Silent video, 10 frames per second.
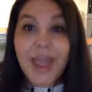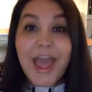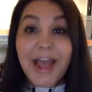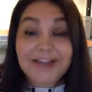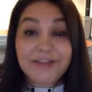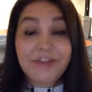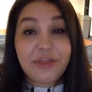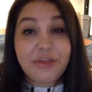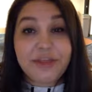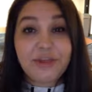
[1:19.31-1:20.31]
Activity
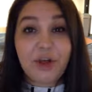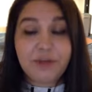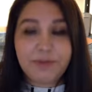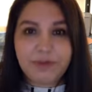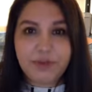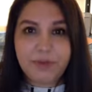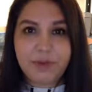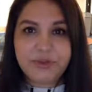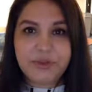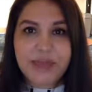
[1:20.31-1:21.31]
3 is called Picture
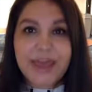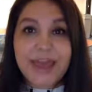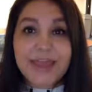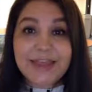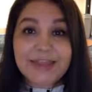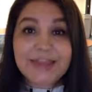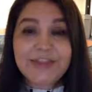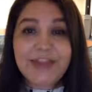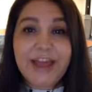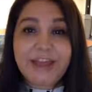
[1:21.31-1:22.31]
Post. This
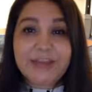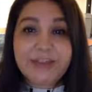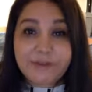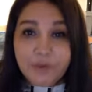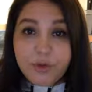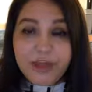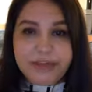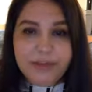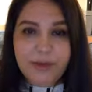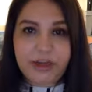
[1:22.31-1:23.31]
activity has several
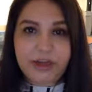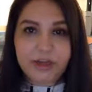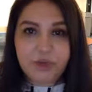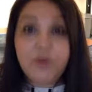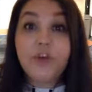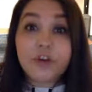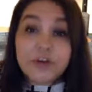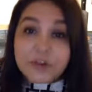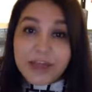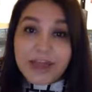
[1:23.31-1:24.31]
things that we need to do.
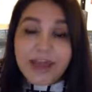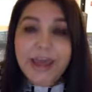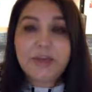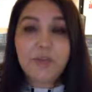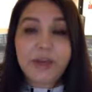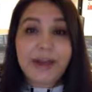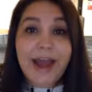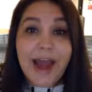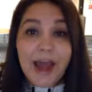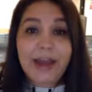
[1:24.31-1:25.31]
First thing is we need to
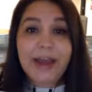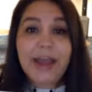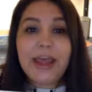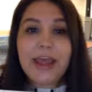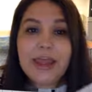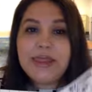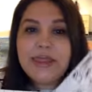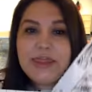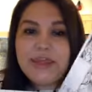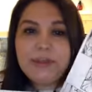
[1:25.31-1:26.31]
hide
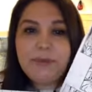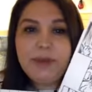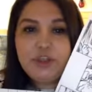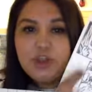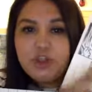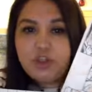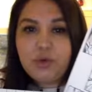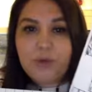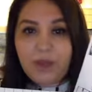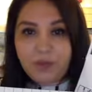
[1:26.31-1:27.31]
these pictures
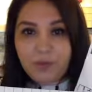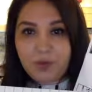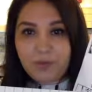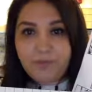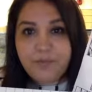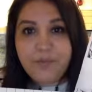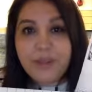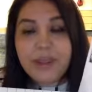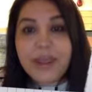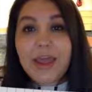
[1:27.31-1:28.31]
around the room.
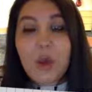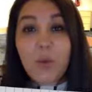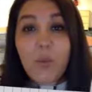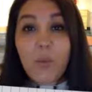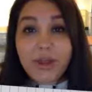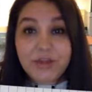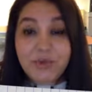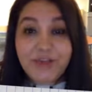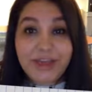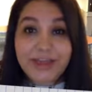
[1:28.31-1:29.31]
Once
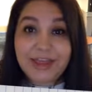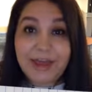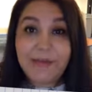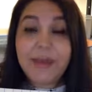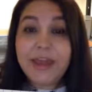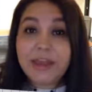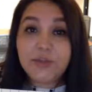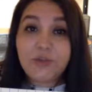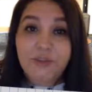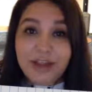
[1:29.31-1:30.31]
we've hid them, kids
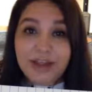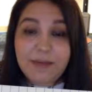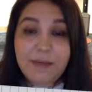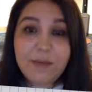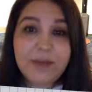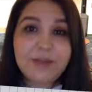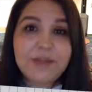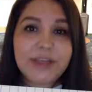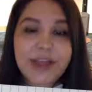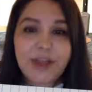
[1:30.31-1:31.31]
will find them and bring them
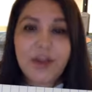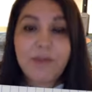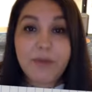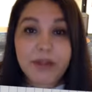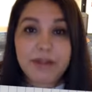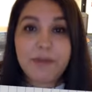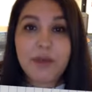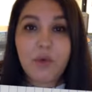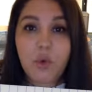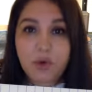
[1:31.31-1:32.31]
together and put them
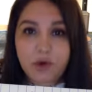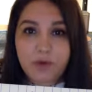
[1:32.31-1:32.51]
in order.